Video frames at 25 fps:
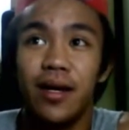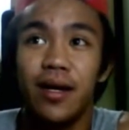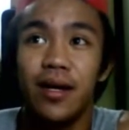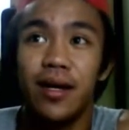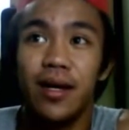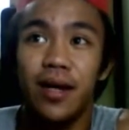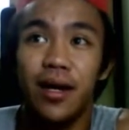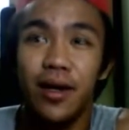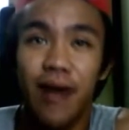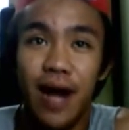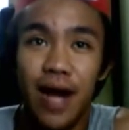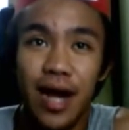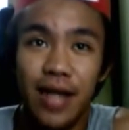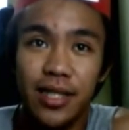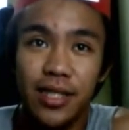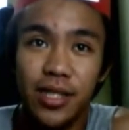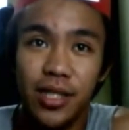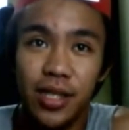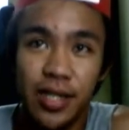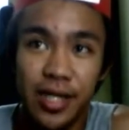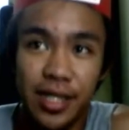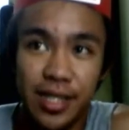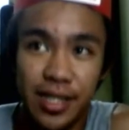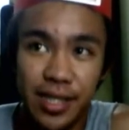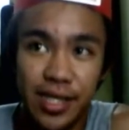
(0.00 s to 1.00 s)

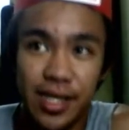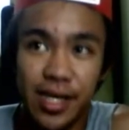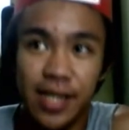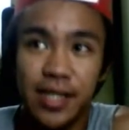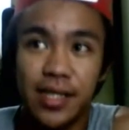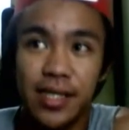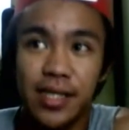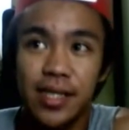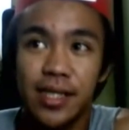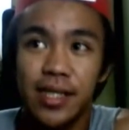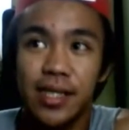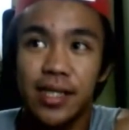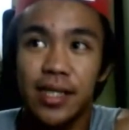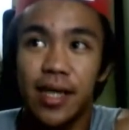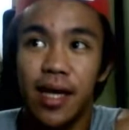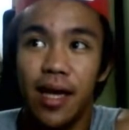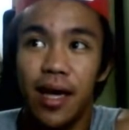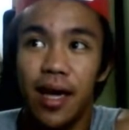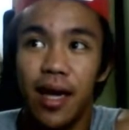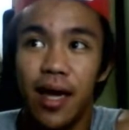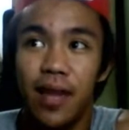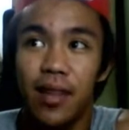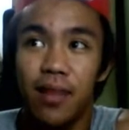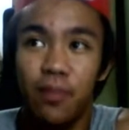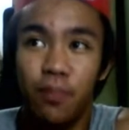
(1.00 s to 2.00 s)
characteristics
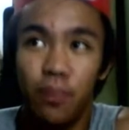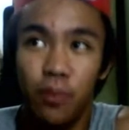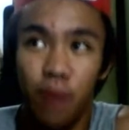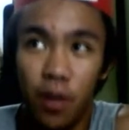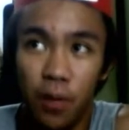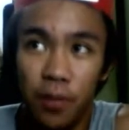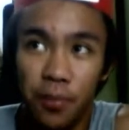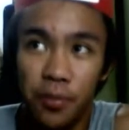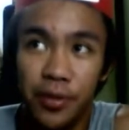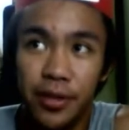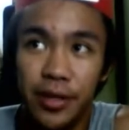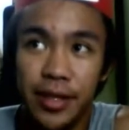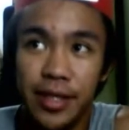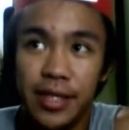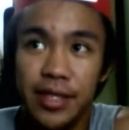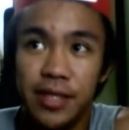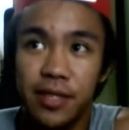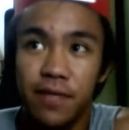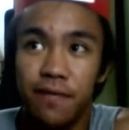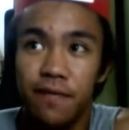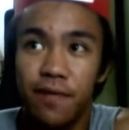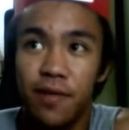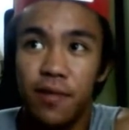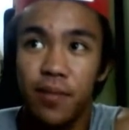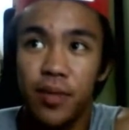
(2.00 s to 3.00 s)
and the properties
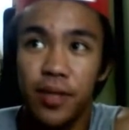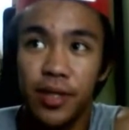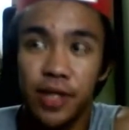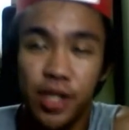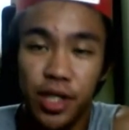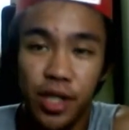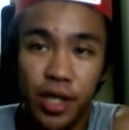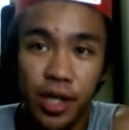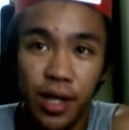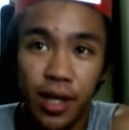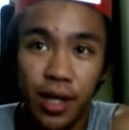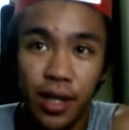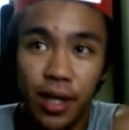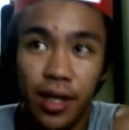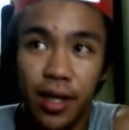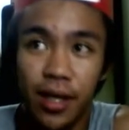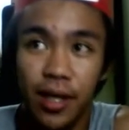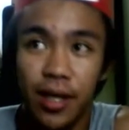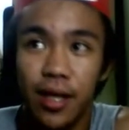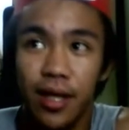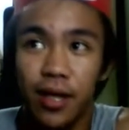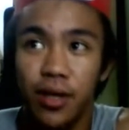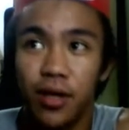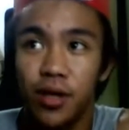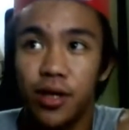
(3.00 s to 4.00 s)
of the material
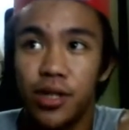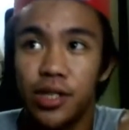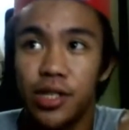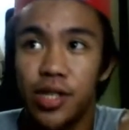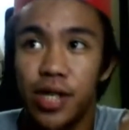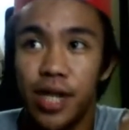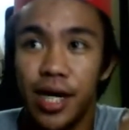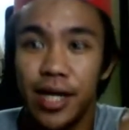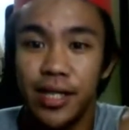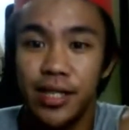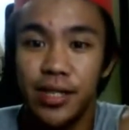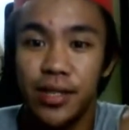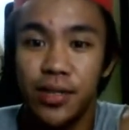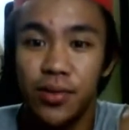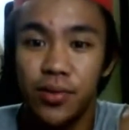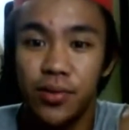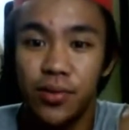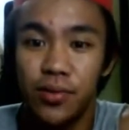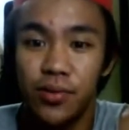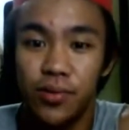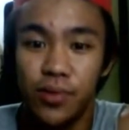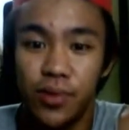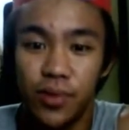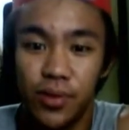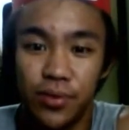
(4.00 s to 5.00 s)
that we're trying to
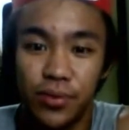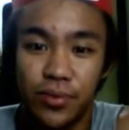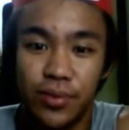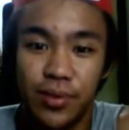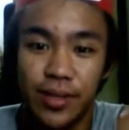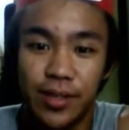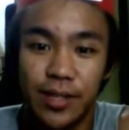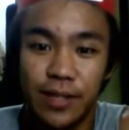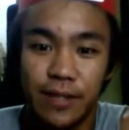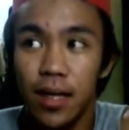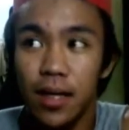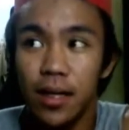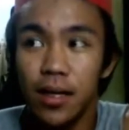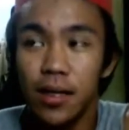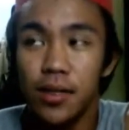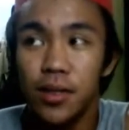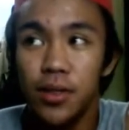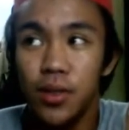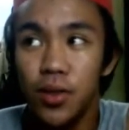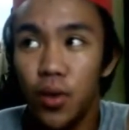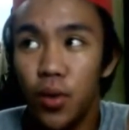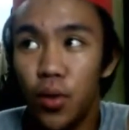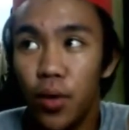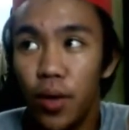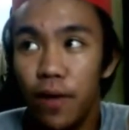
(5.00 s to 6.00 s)
use.
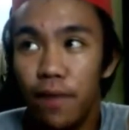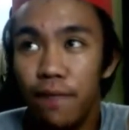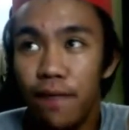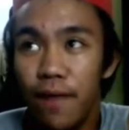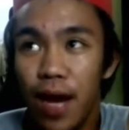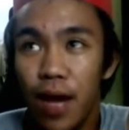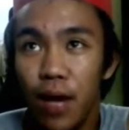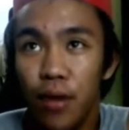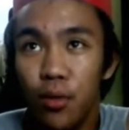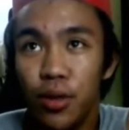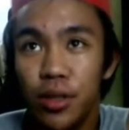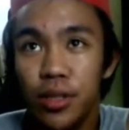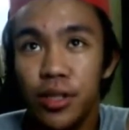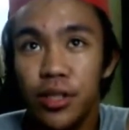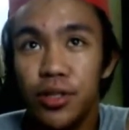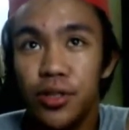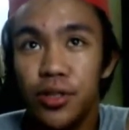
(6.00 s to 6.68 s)
So if I were to